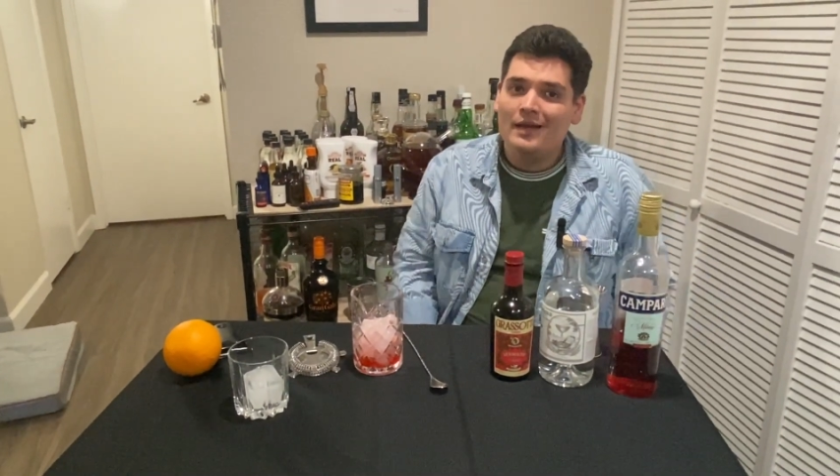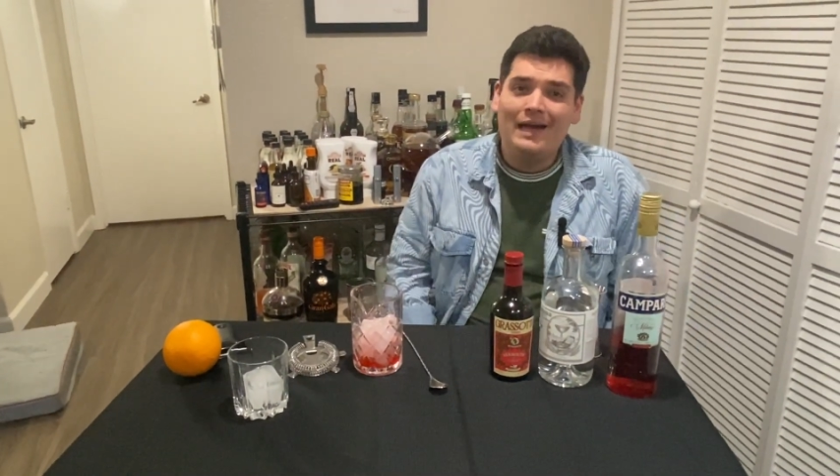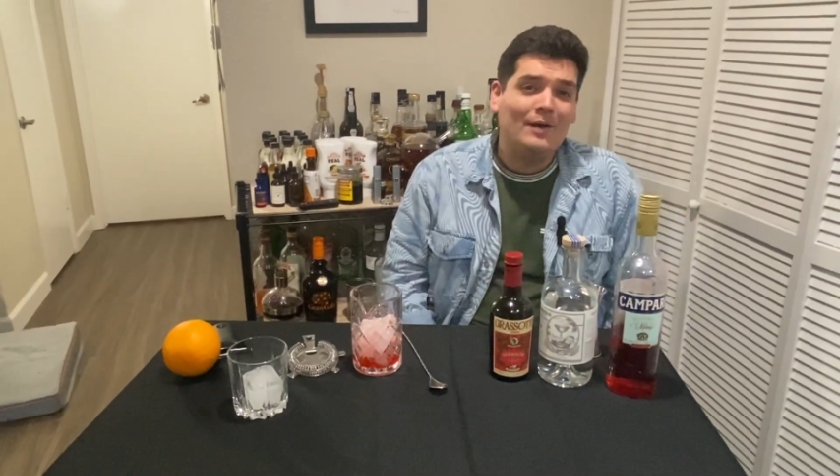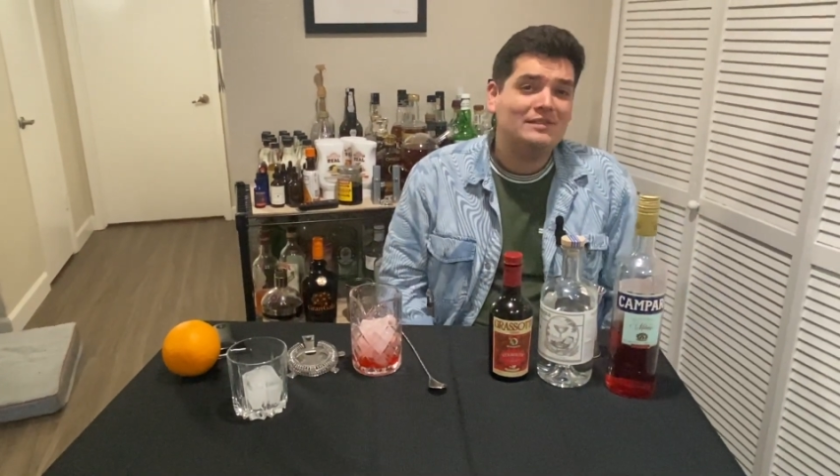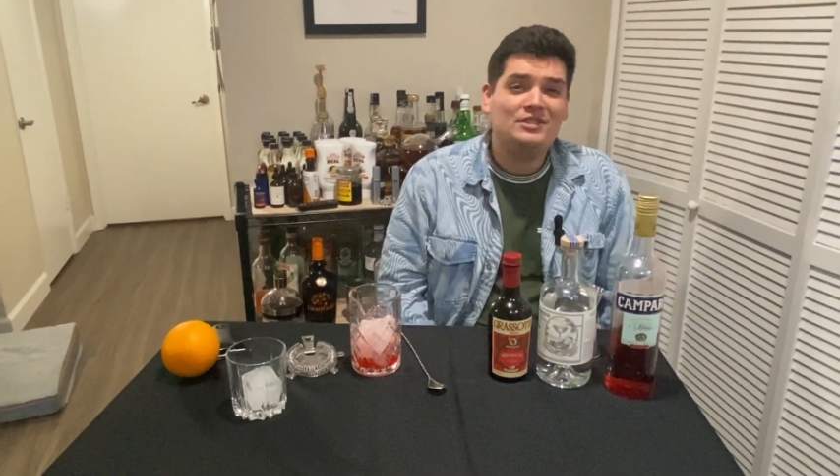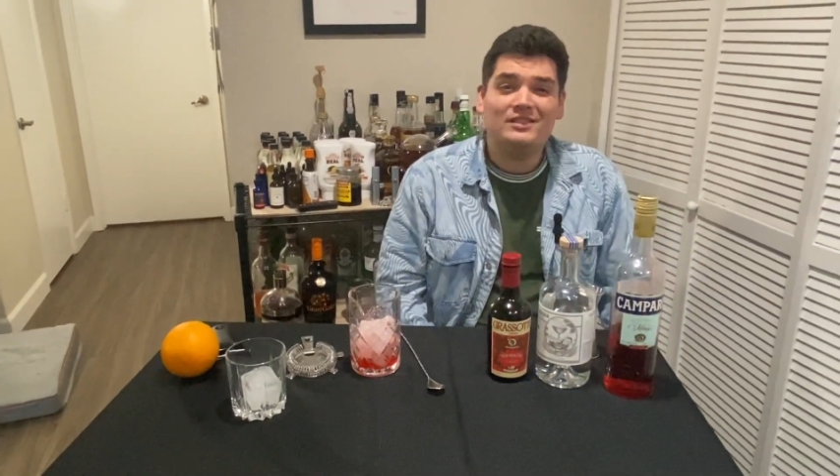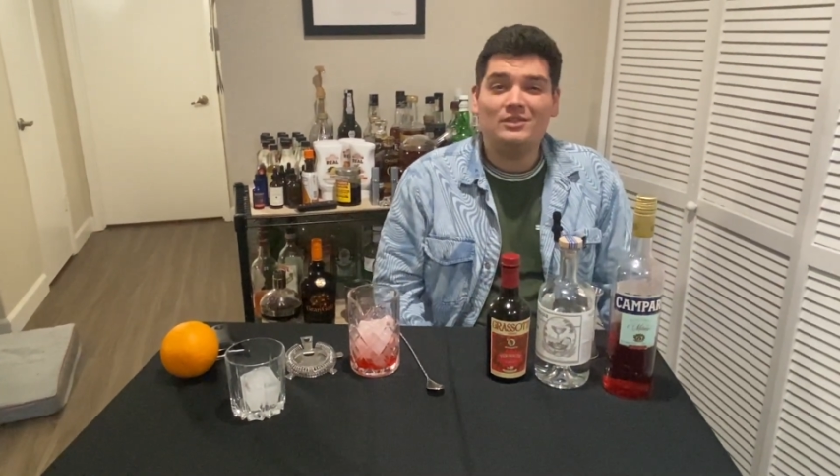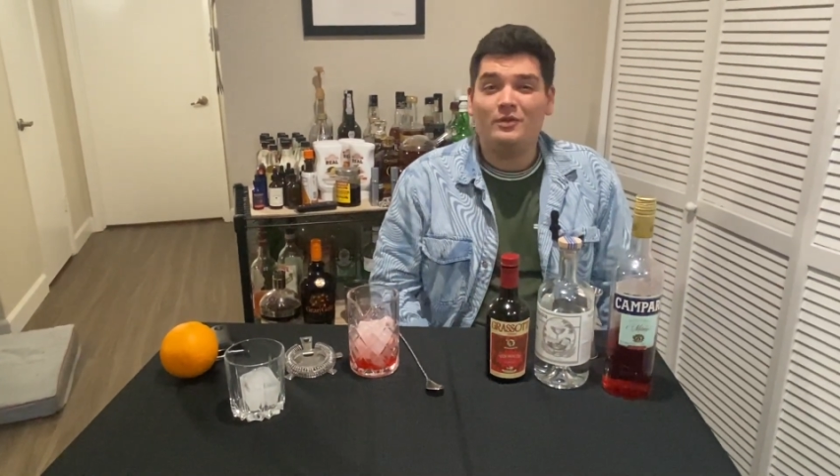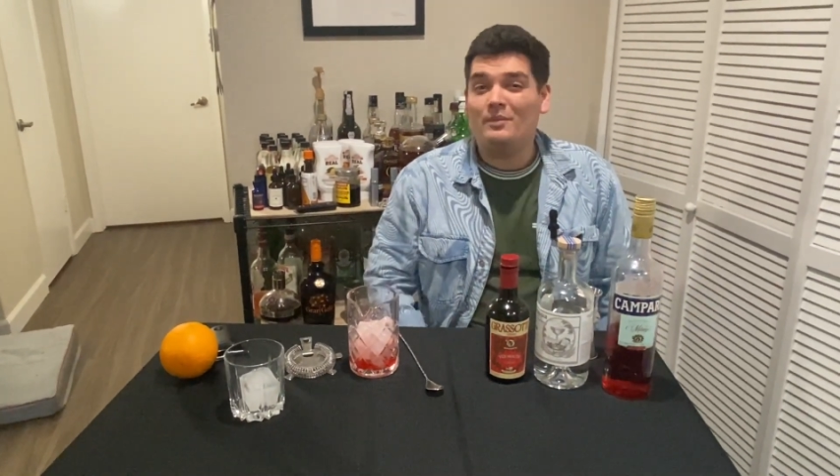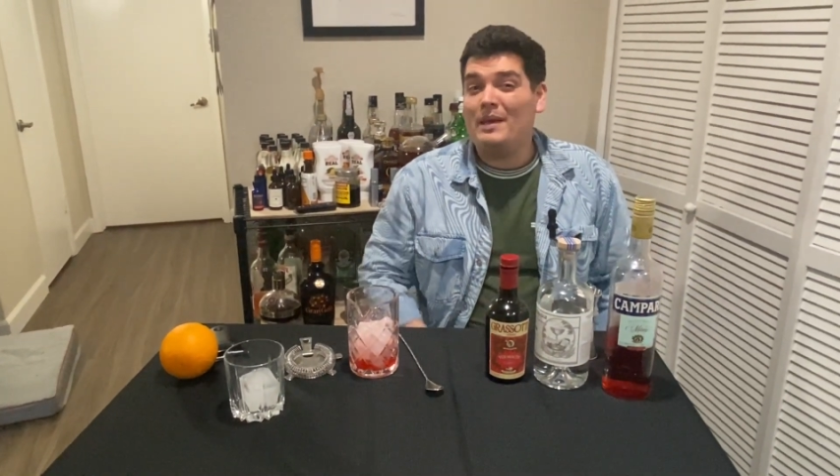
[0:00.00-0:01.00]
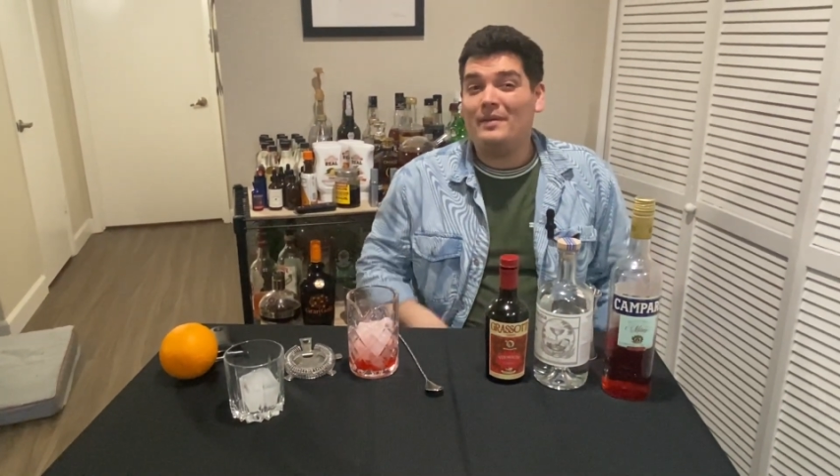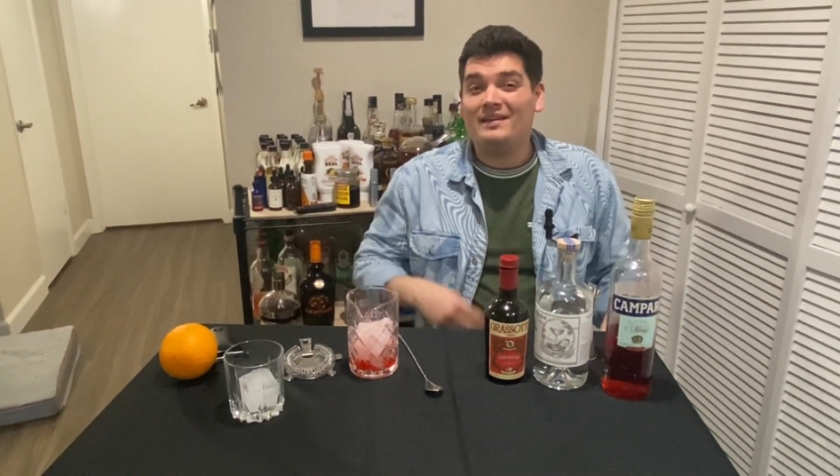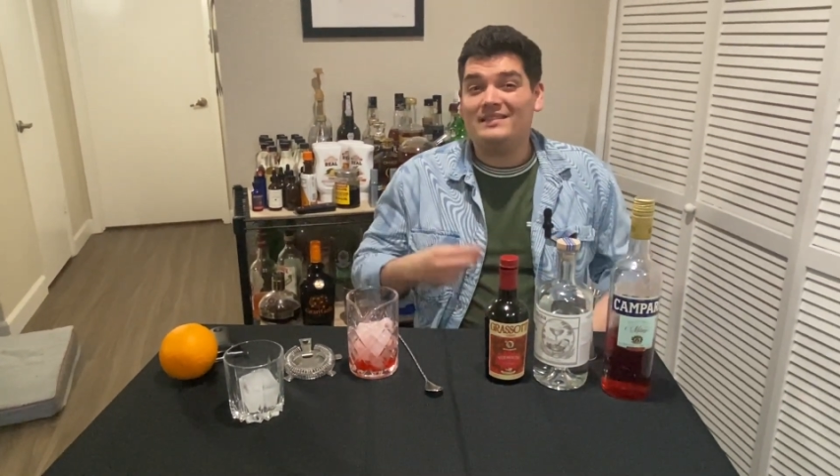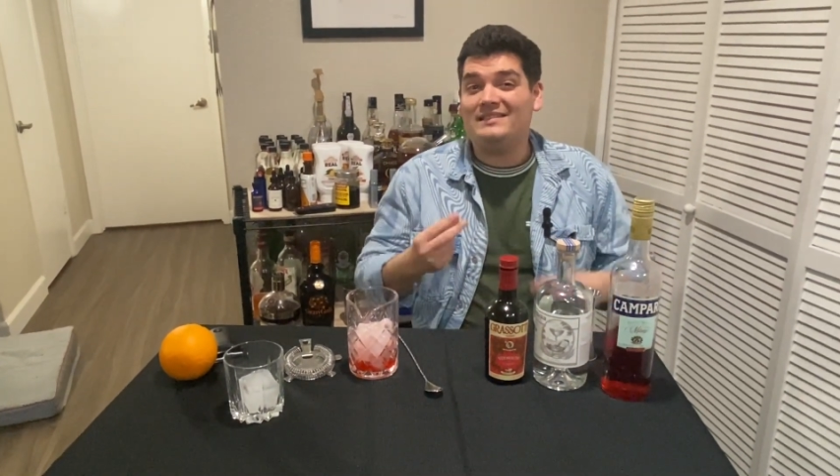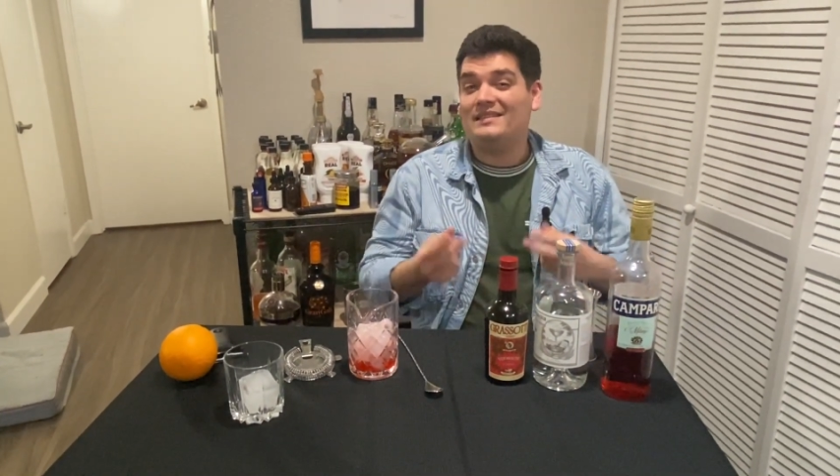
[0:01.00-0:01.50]
I would suggest doing maybe
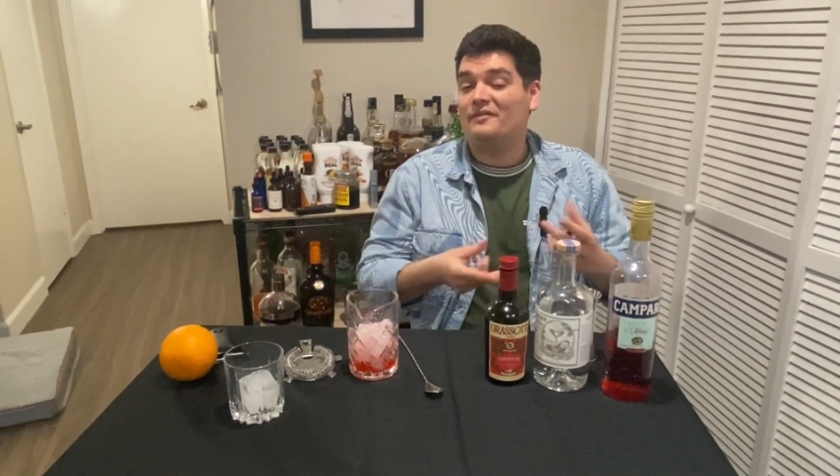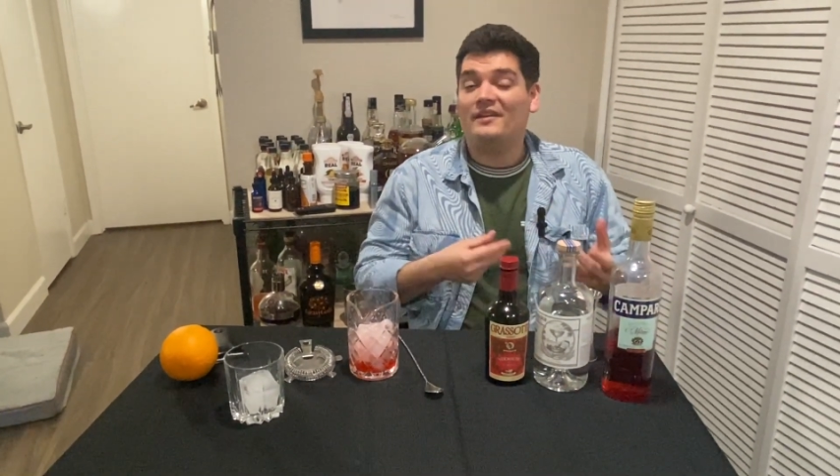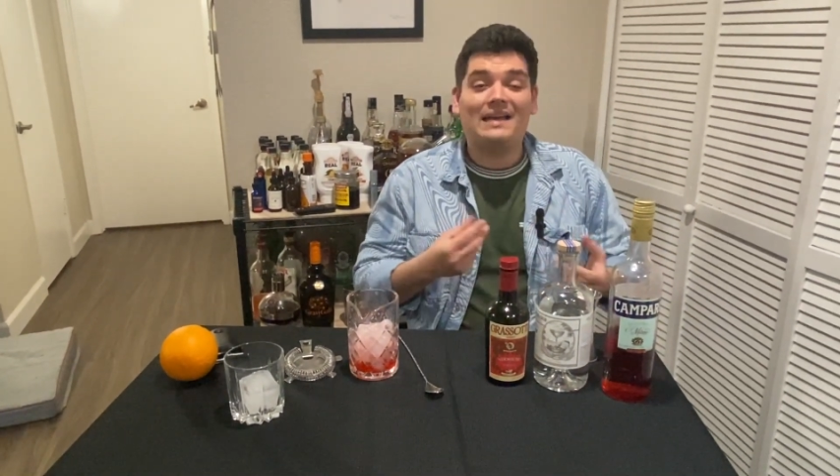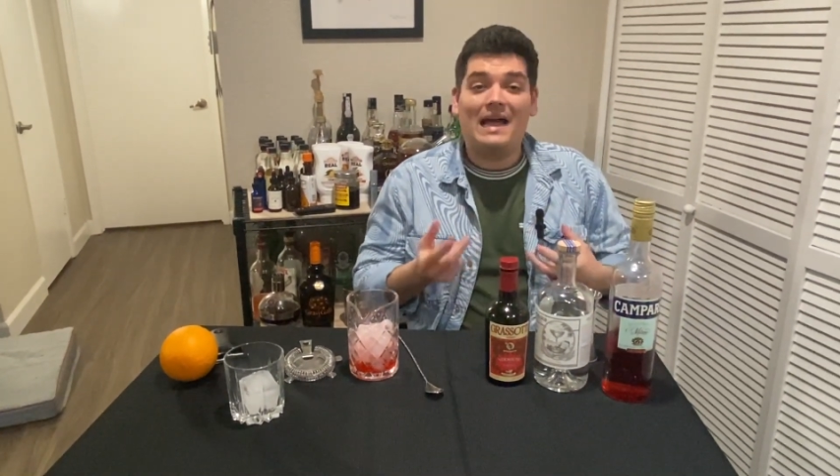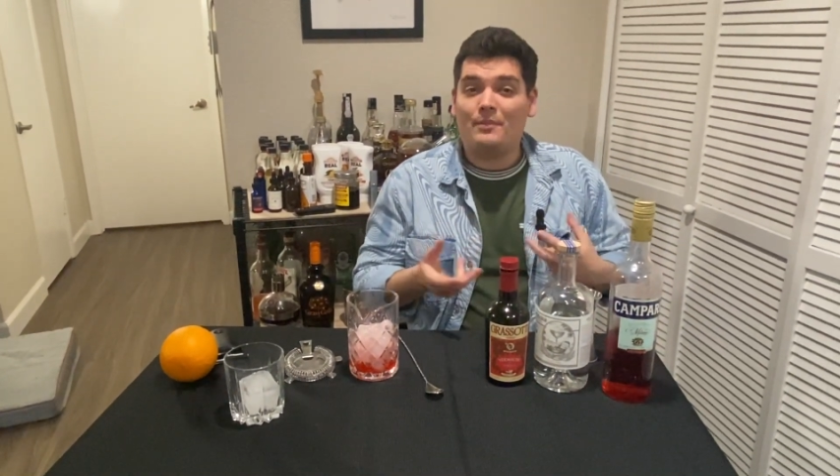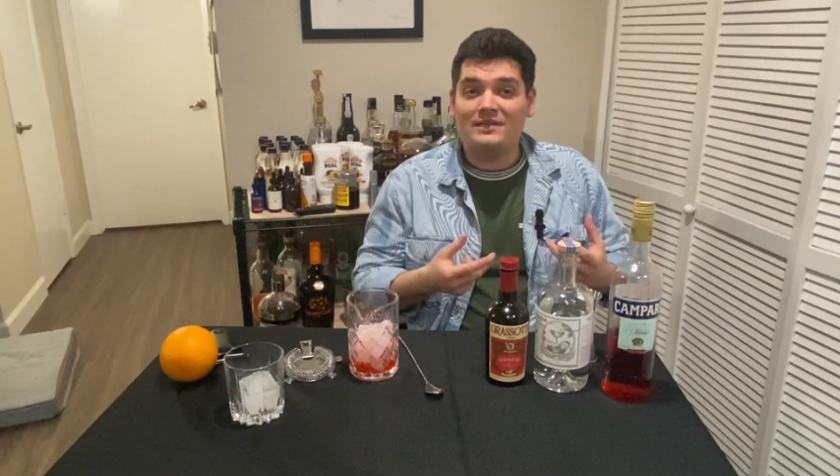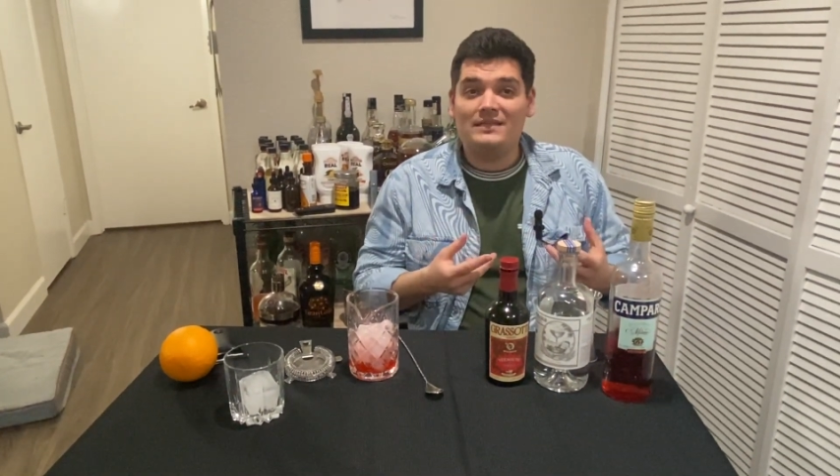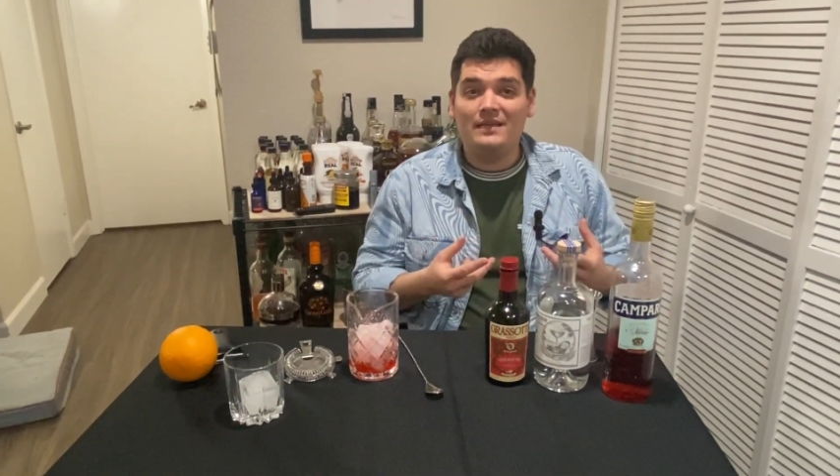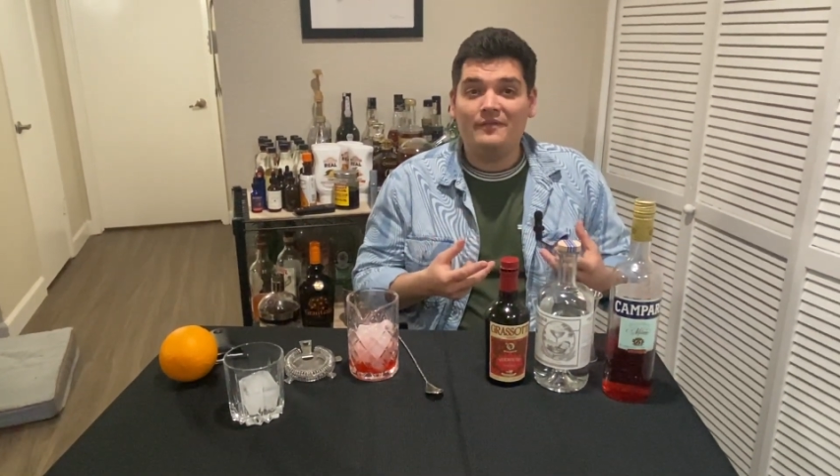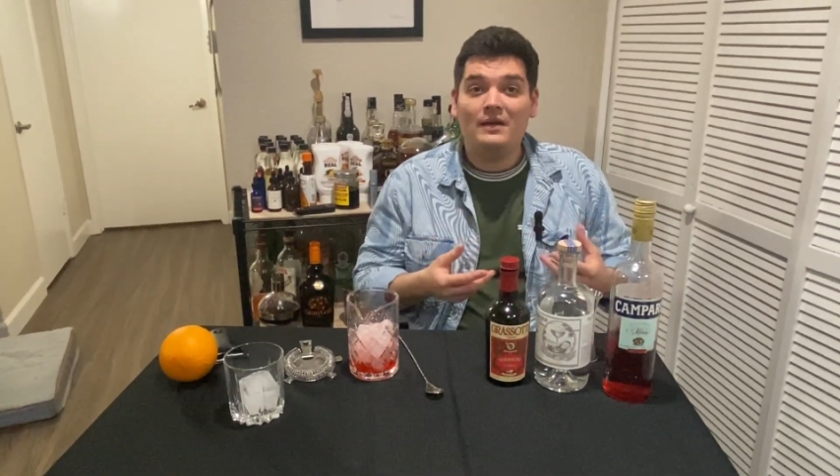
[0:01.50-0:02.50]
a different aperitif,